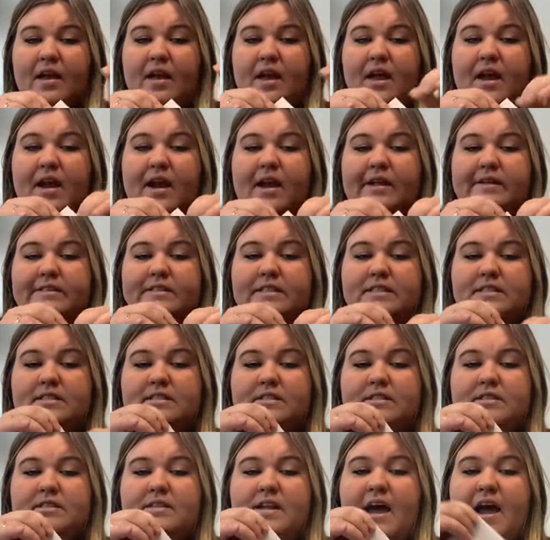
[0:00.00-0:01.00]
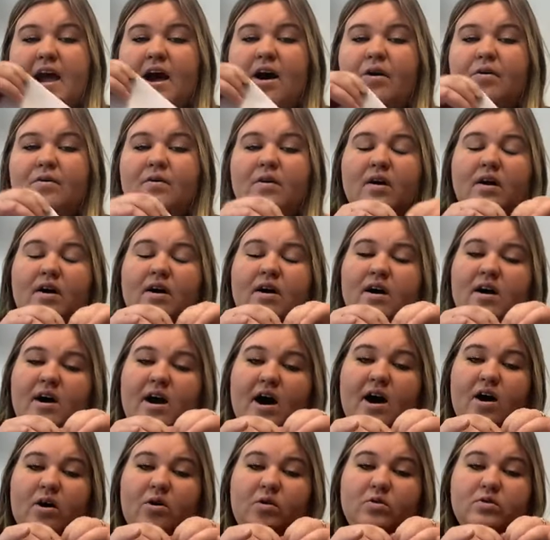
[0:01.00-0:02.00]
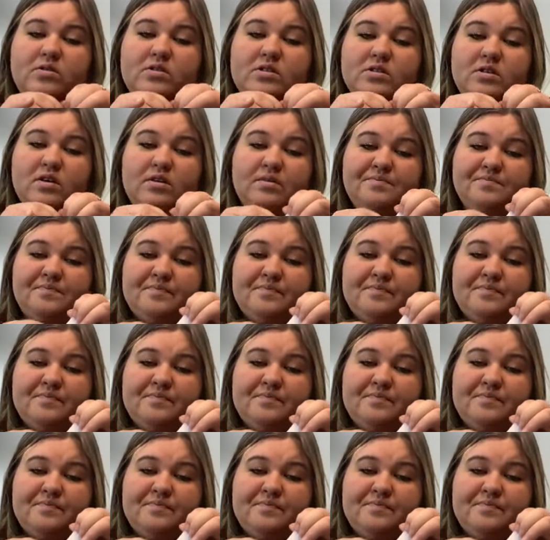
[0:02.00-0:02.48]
and it's now a house.